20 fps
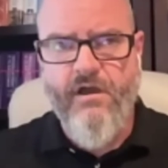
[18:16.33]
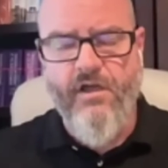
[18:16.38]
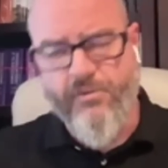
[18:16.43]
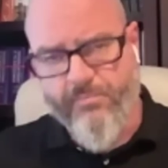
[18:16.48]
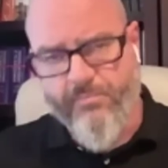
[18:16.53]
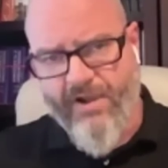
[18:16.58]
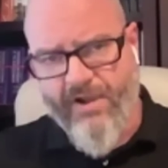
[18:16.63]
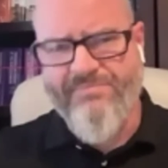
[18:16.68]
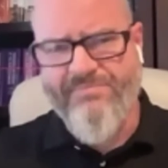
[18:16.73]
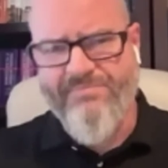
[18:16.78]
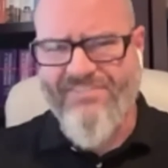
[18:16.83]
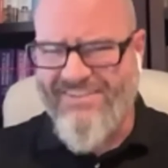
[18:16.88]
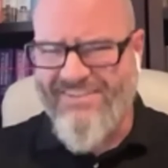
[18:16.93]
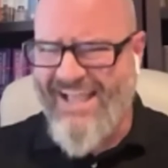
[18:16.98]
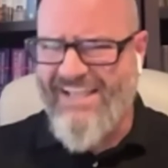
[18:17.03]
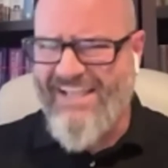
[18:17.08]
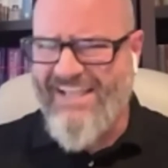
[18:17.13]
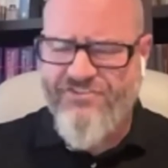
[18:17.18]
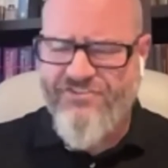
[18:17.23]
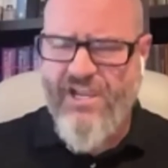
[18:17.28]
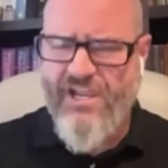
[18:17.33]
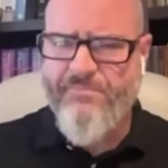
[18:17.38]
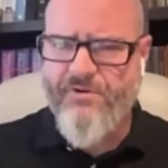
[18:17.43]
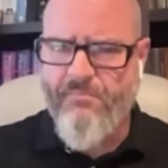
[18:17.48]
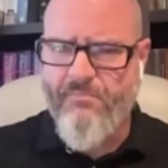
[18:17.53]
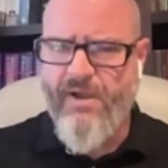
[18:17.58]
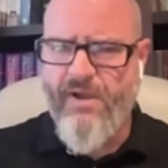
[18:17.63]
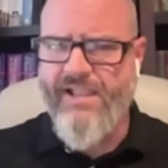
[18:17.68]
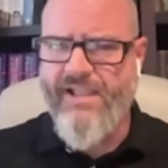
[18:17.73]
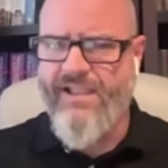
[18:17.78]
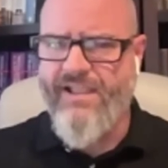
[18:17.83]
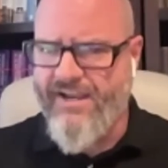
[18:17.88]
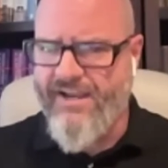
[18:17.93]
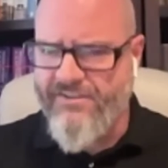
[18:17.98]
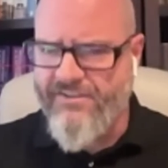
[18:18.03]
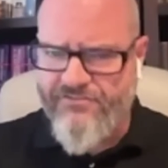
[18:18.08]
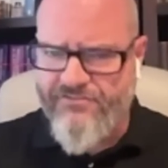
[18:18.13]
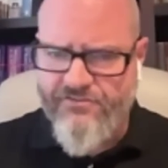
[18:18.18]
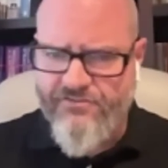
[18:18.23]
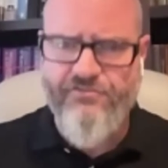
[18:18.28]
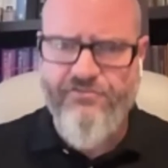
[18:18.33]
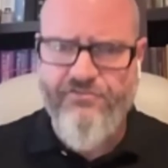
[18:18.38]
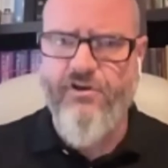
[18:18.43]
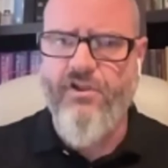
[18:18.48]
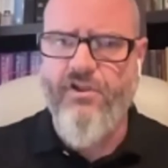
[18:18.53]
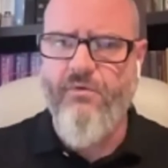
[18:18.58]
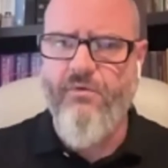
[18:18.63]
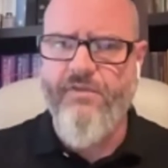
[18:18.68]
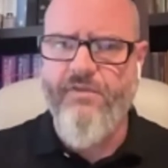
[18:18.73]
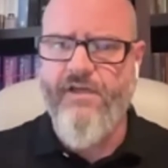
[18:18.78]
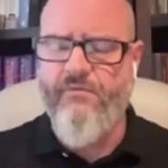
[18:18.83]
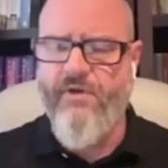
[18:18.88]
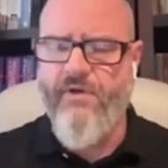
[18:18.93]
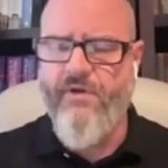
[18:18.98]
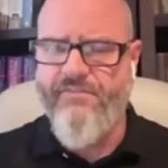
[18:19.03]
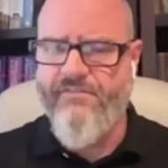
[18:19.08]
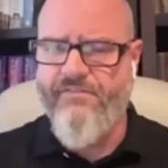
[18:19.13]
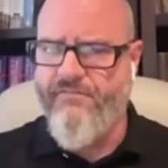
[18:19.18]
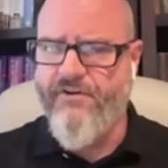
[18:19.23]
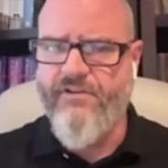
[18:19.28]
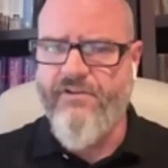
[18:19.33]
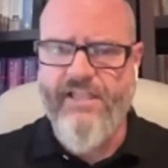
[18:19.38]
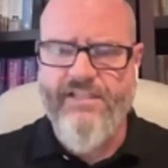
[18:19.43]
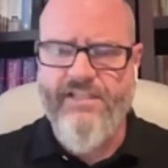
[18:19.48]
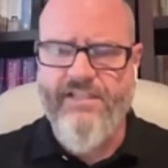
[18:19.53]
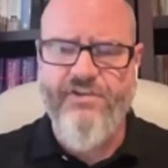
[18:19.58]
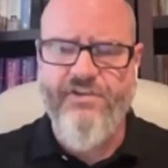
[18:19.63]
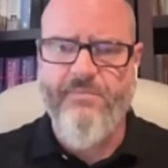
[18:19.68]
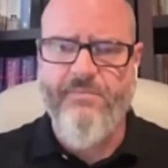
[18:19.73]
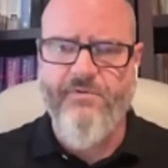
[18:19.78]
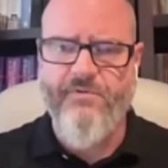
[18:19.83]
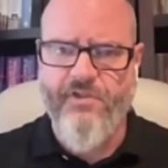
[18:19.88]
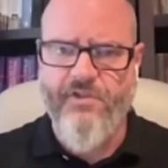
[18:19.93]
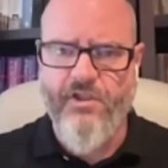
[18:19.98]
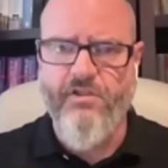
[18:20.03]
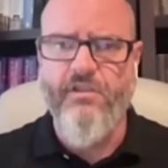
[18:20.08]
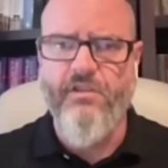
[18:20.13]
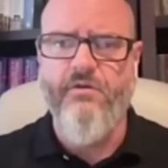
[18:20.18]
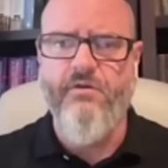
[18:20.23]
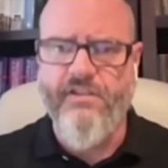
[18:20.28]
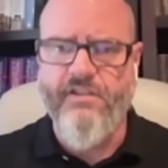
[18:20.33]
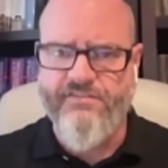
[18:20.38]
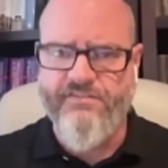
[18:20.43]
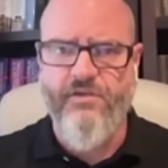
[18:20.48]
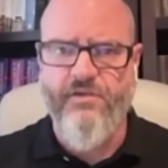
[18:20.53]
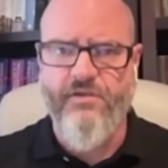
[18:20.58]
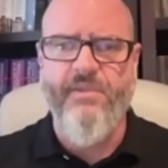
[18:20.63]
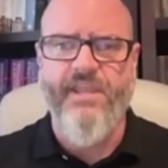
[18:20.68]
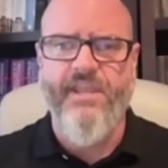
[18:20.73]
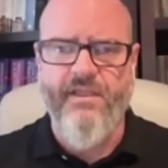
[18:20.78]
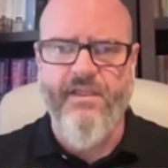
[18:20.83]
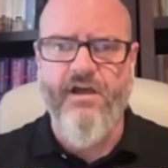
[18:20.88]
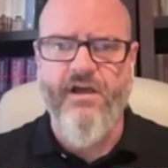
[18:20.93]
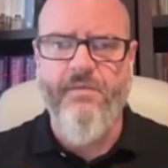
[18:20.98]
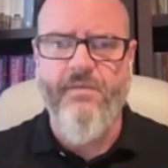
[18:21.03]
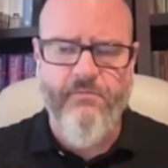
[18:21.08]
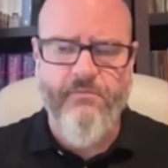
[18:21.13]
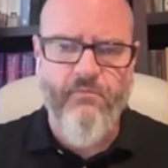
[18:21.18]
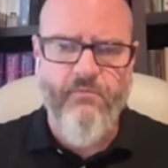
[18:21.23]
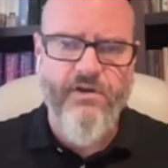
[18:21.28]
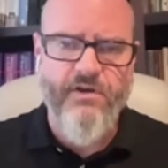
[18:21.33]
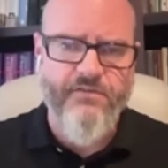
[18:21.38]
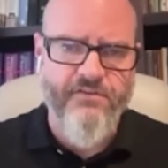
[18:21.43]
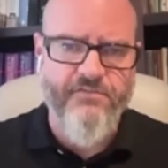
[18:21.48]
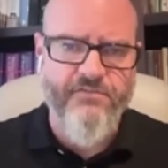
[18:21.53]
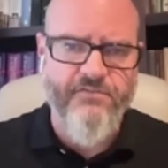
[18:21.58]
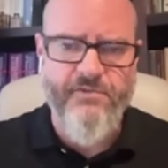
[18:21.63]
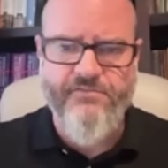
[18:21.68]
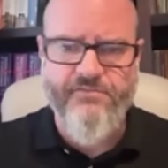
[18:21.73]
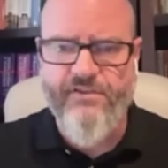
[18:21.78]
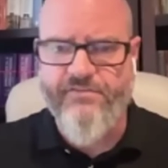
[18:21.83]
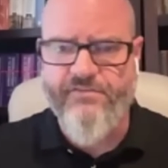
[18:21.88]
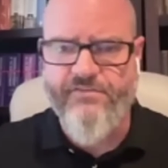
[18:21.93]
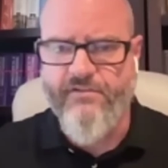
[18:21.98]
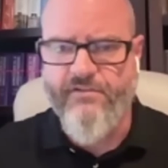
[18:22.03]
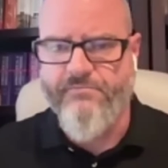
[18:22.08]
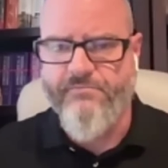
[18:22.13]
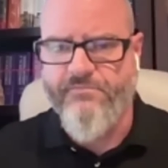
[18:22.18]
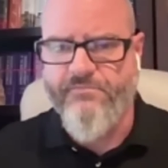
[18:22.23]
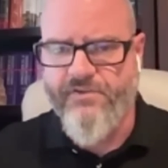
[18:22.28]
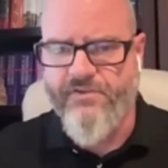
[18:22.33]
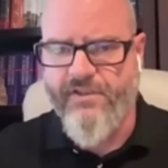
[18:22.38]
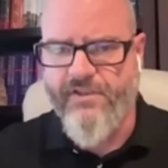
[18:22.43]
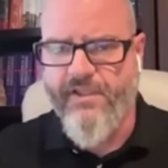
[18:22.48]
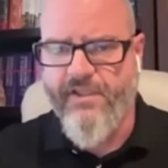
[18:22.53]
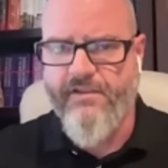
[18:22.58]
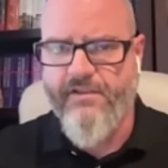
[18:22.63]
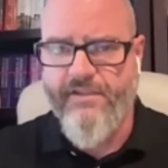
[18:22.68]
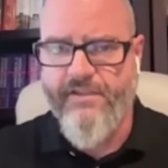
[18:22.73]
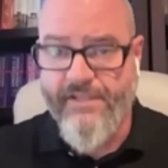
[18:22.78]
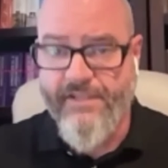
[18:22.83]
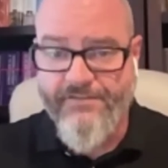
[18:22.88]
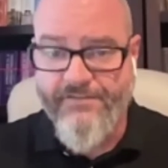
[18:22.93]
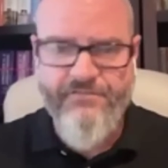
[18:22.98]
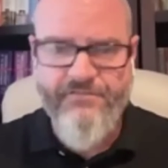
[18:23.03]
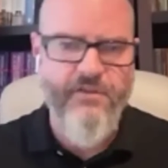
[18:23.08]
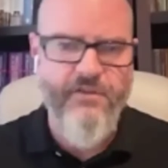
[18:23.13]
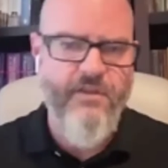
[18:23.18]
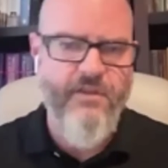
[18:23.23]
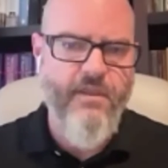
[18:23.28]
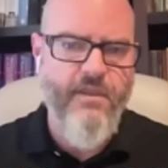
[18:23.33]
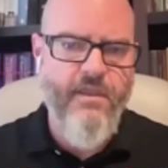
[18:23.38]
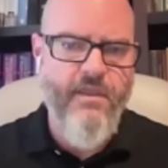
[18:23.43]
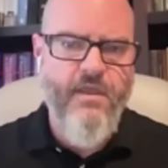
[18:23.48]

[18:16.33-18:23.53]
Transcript: although perhaps the last chapter might kind of start going that way the very last chapter concluding summing it up and where dispensationalism today is